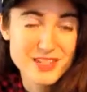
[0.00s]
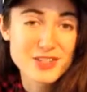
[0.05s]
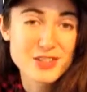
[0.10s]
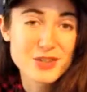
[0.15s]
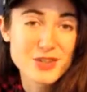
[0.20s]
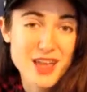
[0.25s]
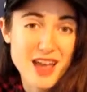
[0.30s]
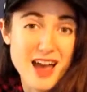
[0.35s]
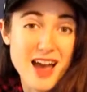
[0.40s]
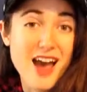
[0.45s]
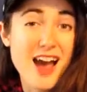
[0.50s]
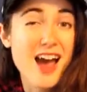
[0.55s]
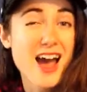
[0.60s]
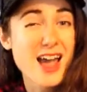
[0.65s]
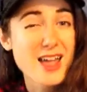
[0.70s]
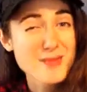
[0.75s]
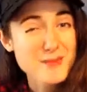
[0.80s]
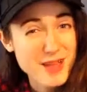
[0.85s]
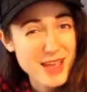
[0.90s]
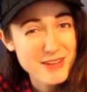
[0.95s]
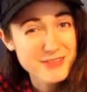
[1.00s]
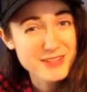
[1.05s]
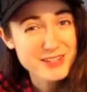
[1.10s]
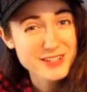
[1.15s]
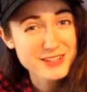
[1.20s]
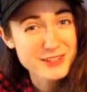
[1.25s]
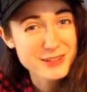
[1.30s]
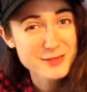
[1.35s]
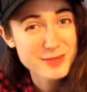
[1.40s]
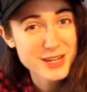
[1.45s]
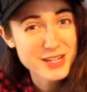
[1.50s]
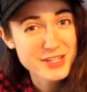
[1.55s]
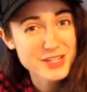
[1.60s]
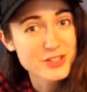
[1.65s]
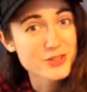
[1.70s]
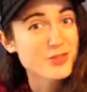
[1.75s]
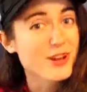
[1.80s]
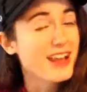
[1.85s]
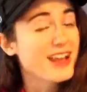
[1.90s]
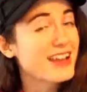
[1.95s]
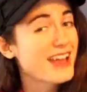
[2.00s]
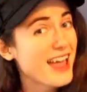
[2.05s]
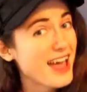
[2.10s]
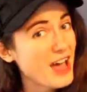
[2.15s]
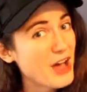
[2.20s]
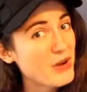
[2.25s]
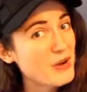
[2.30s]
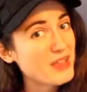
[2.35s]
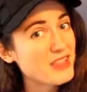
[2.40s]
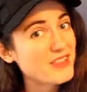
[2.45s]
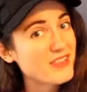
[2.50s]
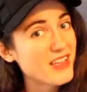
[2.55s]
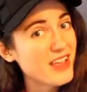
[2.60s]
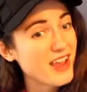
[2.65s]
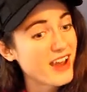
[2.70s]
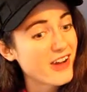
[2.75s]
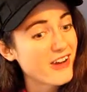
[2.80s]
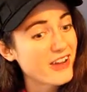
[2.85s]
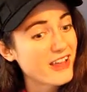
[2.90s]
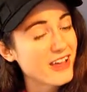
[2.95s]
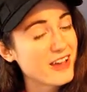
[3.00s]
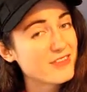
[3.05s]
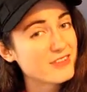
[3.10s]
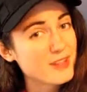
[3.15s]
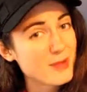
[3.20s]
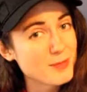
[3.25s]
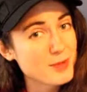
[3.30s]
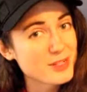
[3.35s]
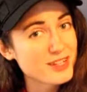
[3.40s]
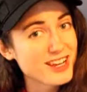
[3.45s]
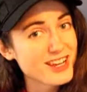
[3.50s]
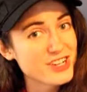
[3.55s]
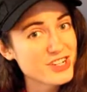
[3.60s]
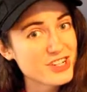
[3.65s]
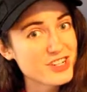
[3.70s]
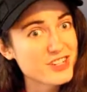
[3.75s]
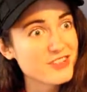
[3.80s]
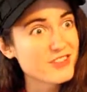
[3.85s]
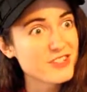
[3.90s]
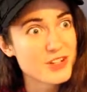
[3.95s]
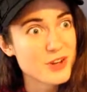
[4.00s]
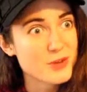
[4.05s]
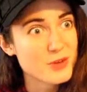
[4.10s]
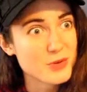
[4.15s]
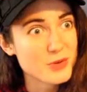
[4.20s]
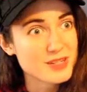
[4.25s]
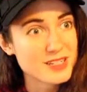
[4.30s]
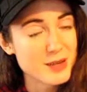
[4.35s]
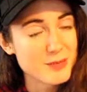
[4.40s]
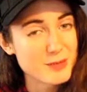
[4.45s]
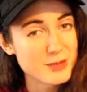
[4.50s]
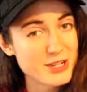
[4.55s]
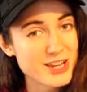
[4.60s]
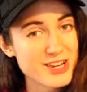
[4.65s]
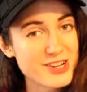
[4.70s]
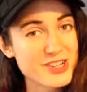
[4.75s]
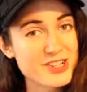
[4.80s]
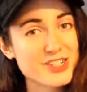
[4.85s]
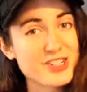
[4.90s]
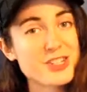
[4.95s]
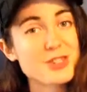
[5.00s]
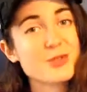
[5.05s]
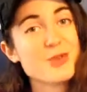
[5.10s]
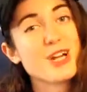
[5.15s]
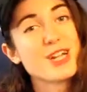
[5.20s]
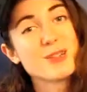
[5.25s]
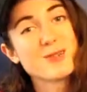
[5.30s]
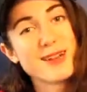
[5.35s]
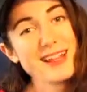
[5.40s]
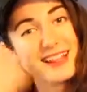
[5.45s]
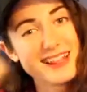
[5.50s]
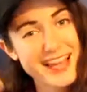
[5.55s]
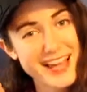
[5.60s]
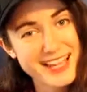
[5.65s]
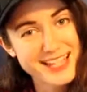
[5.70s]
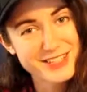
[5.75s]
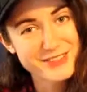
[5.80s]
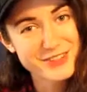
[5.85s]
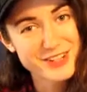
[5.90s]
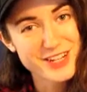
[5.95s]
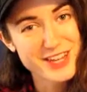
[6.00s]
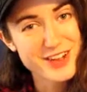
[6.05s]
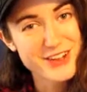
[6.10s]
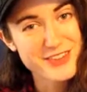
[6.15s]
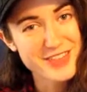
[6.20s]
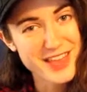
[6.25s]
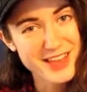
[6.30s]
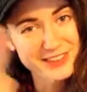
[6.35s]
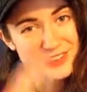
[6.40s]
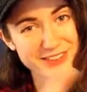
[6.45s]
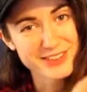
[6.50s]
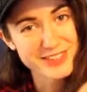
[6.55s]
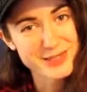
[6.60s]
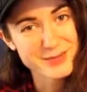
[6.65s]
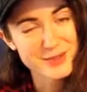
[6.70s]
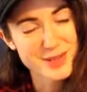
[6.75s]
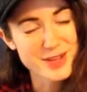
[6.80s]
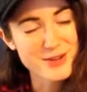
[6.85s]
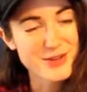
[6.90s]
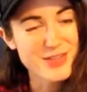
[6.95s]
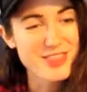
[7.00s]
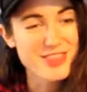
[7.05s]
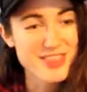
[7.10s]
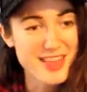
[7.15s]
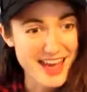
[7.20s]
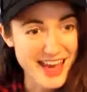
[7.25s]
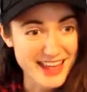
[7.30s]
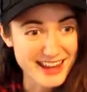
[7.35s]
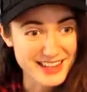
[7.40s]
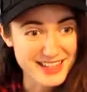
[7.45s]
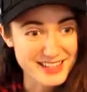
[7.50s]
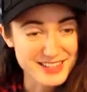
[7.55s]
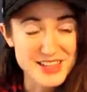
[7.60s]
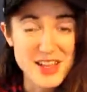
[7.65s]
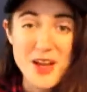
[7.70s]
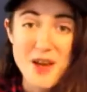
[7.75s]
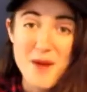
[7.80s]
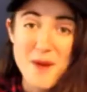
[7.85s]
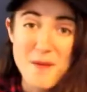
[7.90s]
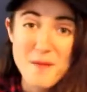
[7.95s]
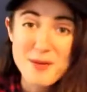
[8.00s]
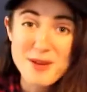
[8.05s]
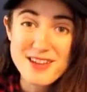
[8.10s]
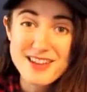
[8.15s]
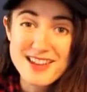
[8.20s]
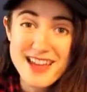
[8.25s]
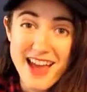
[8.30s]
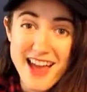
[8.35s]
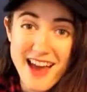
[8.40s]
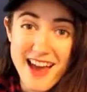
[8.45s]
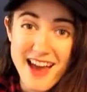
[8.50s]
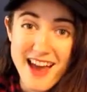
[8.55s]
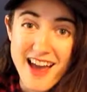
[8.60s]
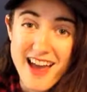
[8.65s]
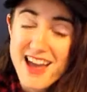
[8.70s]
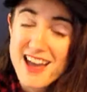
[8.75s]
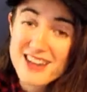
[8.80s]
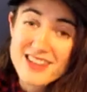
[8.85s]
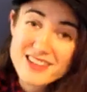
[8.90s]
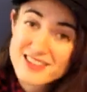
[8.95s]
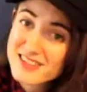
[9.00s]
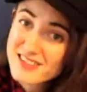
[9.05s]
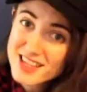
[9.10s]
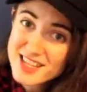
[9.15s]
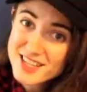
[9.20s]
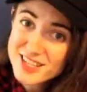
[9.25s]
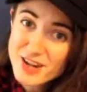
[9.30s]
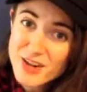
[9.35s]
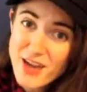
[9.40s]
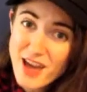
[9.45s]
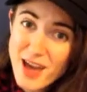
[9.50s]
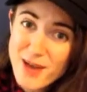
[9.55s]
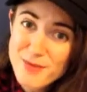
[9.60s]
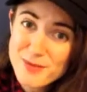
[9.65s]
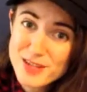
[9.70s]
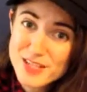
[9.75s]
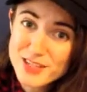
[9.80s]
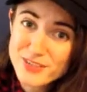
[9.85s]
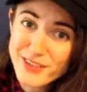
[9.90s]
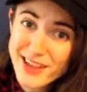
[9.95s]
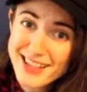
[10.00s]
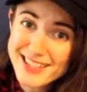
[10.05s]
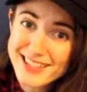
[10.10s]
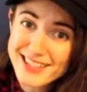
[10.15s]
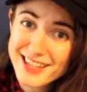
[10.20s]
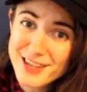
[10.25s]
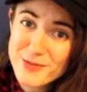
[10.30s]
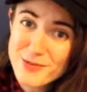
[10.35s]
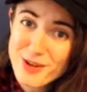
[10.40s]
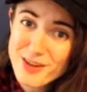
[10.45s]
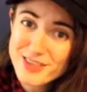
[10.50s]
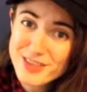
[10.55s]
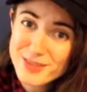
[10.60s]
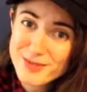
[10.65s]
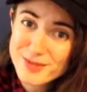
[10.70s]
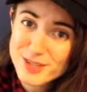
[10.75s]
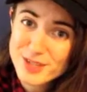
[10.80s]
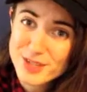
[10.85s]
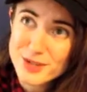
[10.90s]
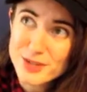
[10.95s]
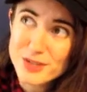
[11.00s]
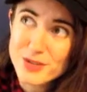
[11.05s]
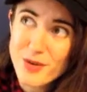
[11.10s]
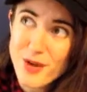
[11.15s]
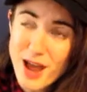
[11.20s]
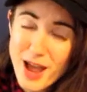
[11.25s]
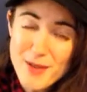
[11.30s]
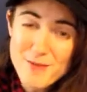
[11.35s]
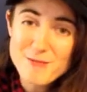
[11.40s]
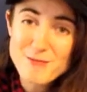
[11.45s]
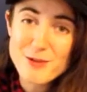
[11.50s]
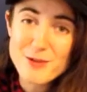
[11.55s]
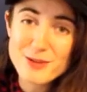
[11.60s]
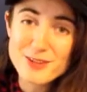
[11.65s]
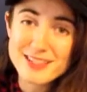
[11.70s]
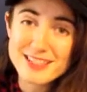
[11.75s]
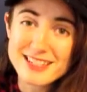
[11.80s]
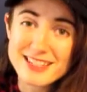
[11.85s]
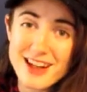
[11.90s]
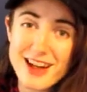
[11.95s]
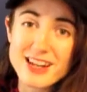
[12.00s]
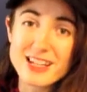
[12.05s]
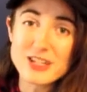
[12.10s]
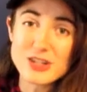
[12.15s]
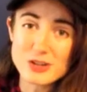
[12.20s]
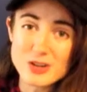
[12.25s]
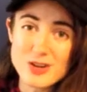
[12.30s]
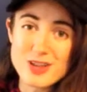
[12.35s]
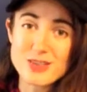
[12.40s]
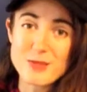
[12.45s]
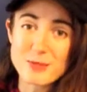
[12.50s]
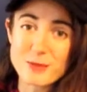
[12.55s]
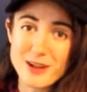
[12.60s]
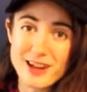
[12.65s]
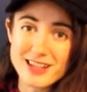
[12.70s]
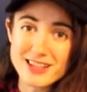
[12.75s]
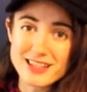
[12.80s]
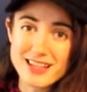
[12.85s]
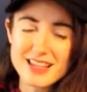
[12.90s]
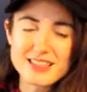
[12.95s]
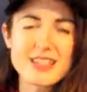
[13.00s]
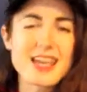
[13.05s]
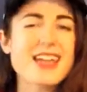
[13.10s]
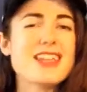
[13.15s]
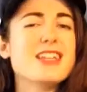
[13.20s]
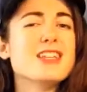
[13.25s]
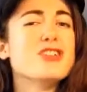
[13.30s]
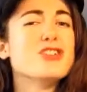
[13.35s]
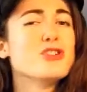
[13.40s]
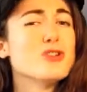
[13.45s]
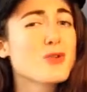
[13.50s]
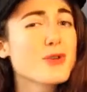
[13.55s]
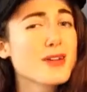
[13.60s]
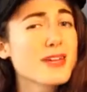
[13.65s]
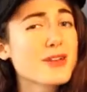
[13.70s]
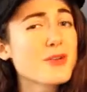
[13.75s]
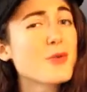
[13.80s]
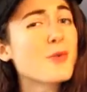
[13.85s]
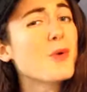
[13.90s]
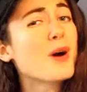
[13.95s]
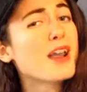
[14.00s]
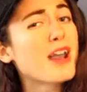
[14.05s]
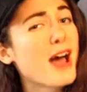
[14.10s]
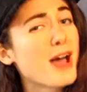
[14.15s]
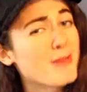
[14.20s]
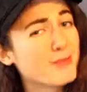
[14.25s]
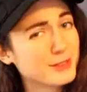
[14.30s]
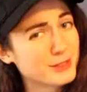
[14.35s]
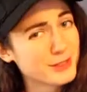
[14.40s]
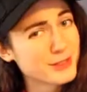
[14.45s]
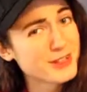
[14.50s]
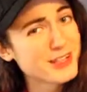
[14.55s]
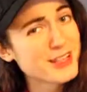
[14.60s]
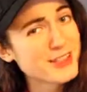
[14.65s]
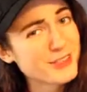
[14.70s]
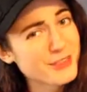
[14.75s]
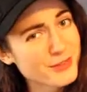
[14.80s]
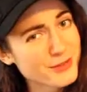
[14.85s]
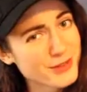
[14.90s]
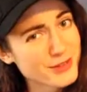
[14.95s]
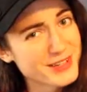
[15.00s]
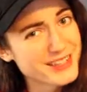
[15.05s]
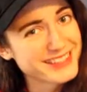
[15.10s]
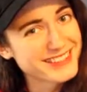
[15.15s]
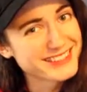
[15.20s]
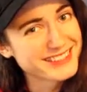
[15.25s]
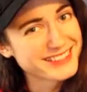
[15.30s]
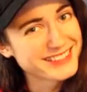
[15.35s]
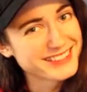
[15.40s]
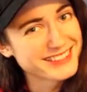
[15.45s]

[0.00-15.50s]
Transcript: So yeah, I'm having to learn patience right now in the area of deputation. If you don't know what deputation is, watch my last video and that'll explain what that is. But yeah, things don't happen as fast as I want them to, so I'm focusing on enjoying the process and enjoying what I'm learning through it.